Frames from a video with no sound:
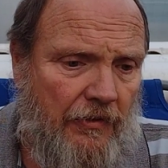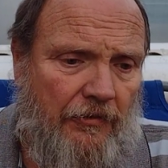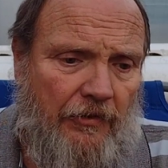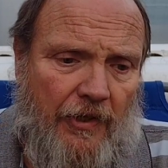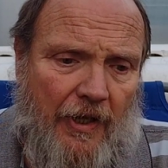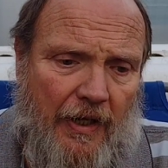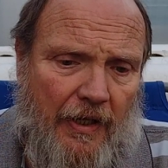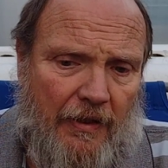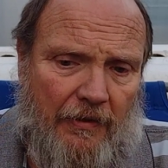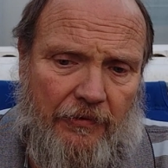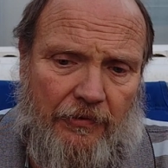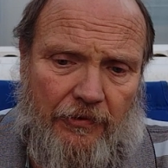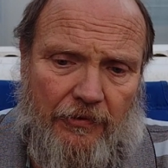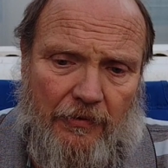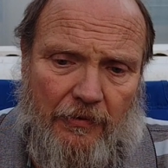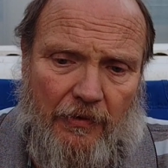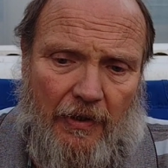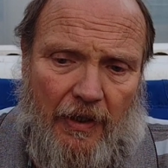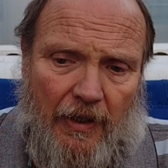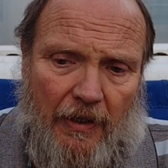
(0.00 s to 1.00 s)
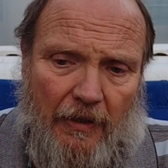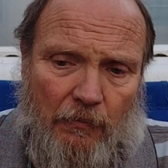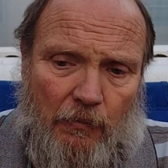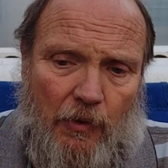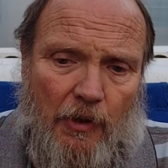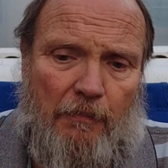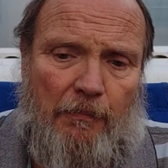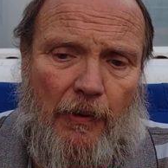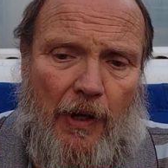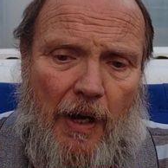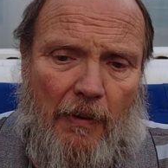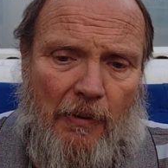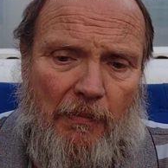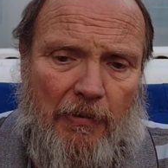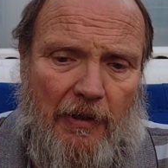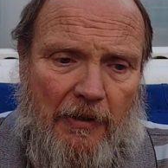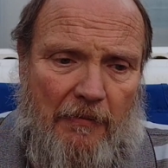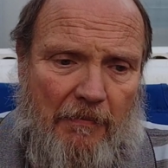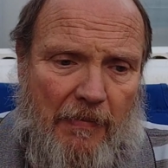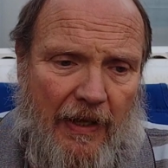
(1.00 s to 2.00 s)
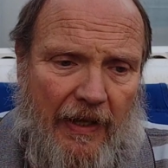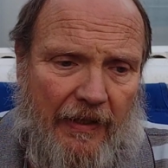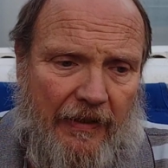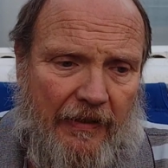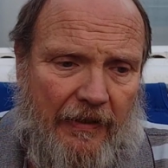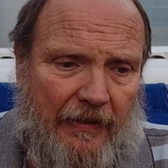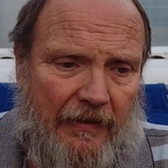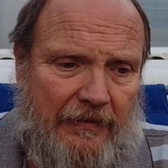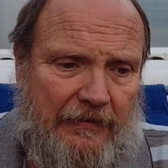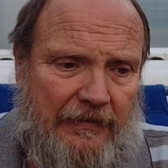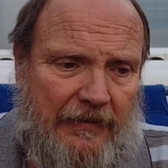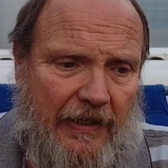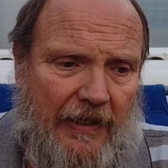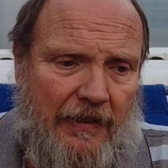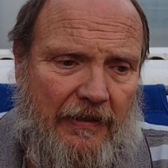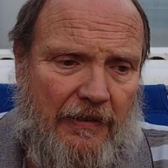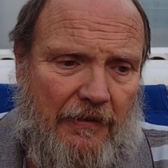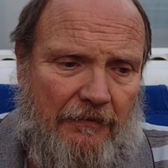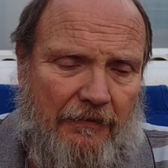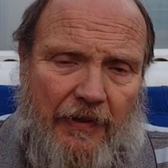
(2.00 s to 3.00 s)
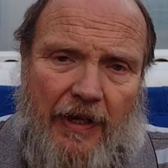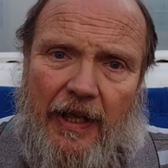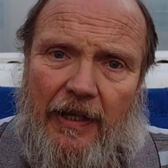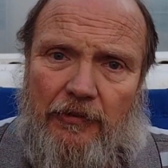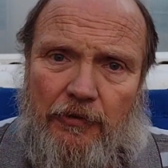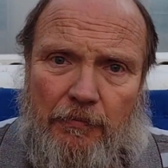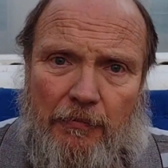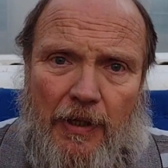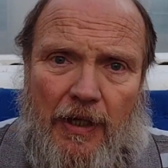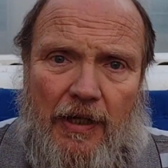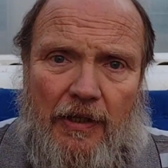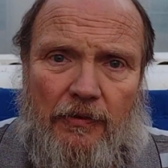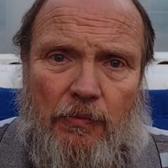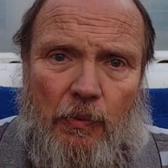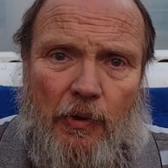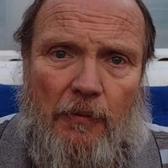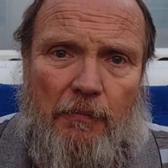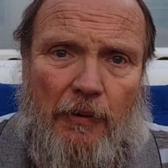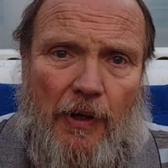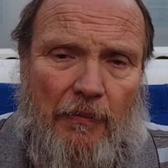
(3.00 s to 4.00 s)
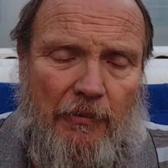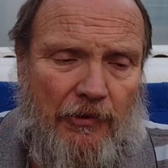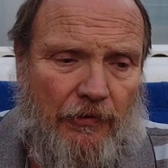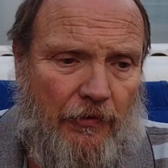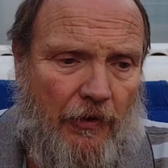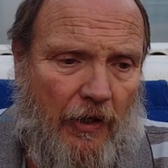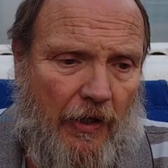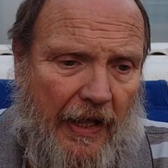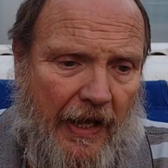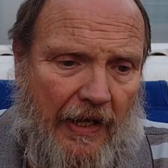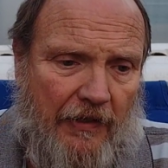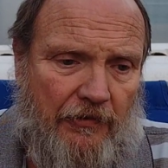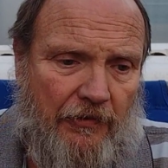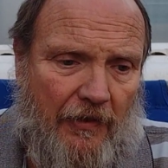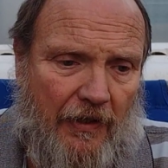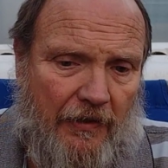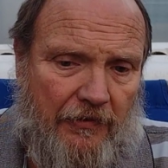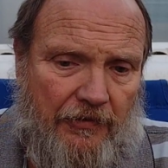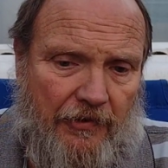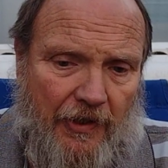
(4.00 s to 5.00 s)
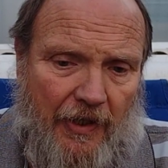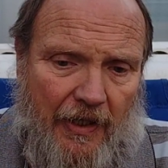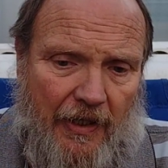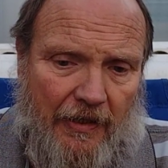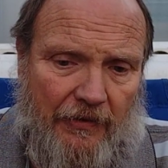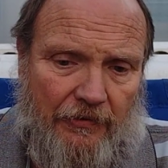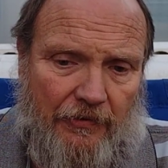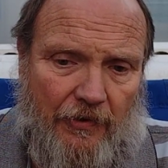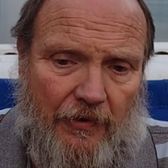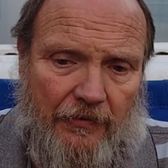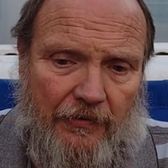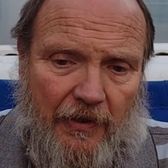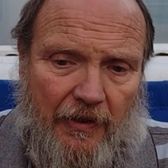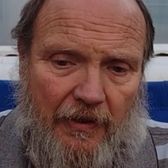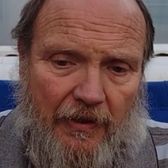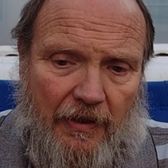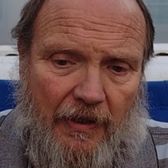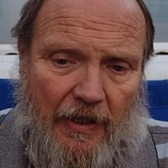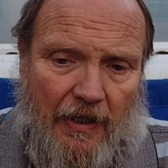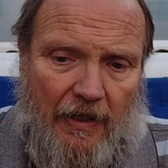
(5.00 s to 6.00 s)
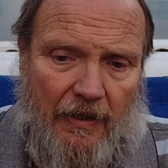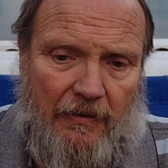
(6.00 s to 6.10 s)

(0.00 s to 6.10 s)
chicks, uh, we'll probably by the end of next month, we'll probably start hatching our chicks so they